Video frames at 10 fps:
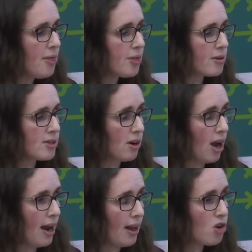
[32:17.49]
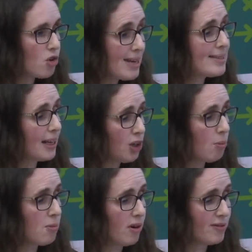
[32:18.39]
There's an increasing
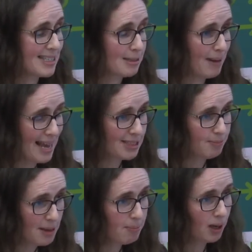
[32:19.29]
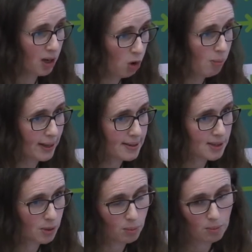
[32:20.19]
number of displaced people globally.
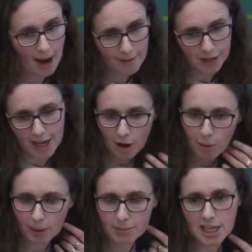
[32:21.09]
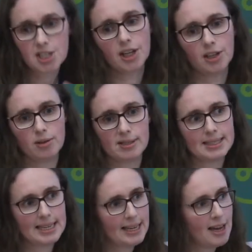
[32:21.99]
So every year when I'm teaching in
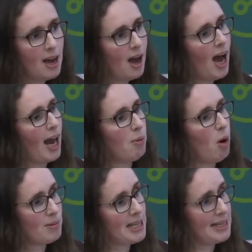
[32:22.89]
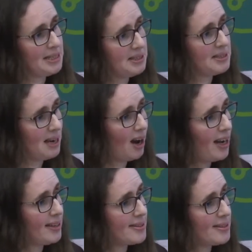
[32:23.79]
UCD and I'm updating
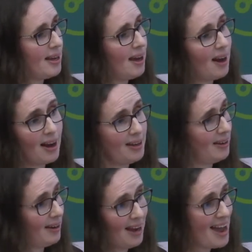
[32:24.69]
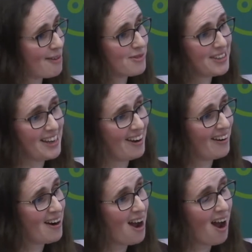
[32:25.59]
slides, every
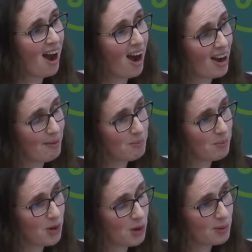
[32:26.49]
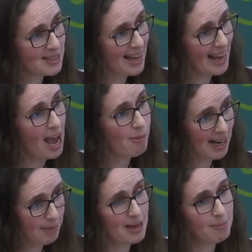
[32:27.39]
year I'm saying how
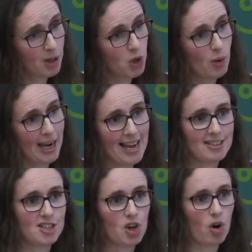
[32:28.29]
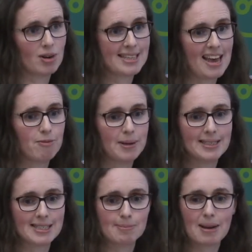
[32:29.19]
many people UNHCR have been
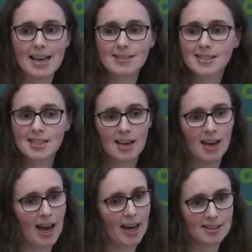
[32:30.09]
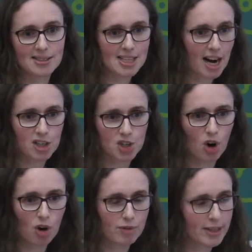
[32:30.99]
displaced. And it started
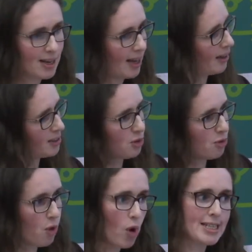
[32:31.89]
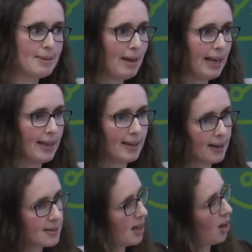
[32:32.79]
off at 40 million, and
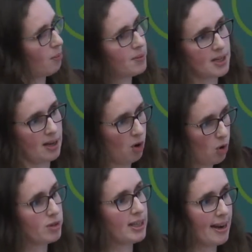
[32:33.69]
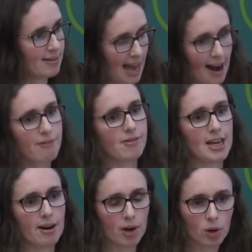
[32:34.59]
it's gone up to, over the years, every
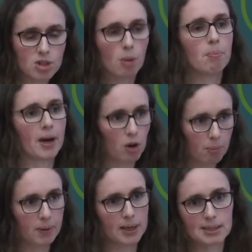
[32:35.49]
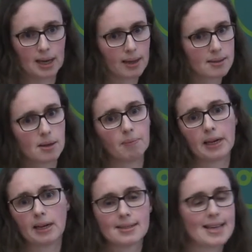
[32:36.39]
year it goes up, and it's something
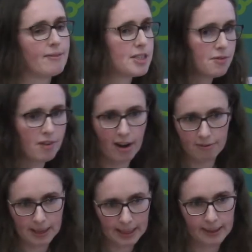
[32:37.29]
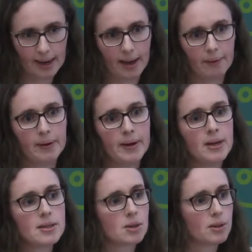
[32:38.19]
like 75 million now.
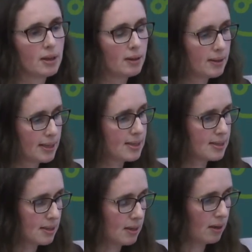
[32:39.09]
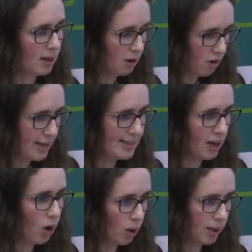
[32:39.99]
So this is increasing
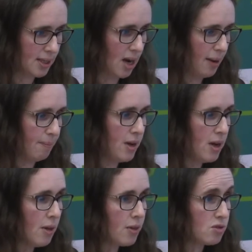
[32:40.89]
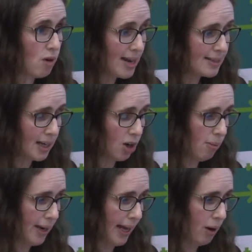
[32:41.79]
all the time. There's rising
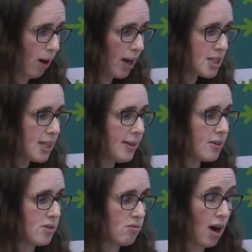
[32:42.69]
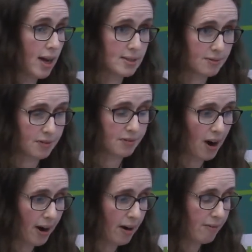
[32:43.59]
global inequality, there's a rise of the
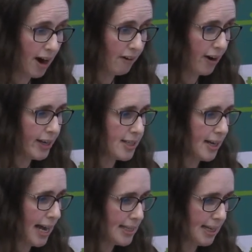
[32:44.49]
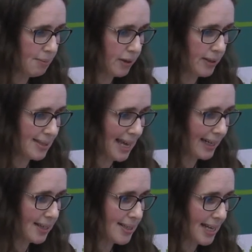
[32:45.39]
far right and anti-immigrant
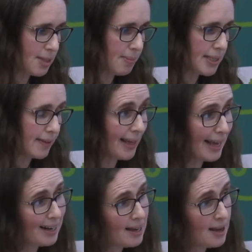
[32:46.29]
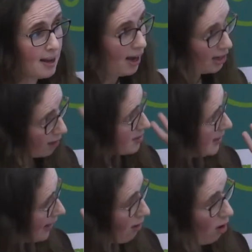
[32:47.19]
sentiment. And obviously
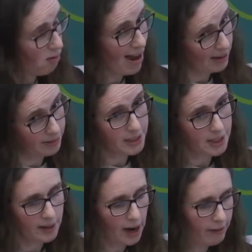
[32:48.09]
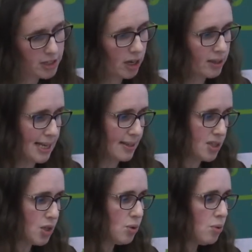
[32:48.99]
they're all relevant in the Irish context
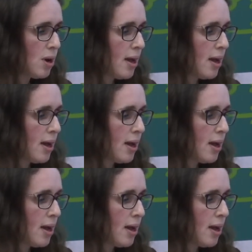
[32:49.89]
too.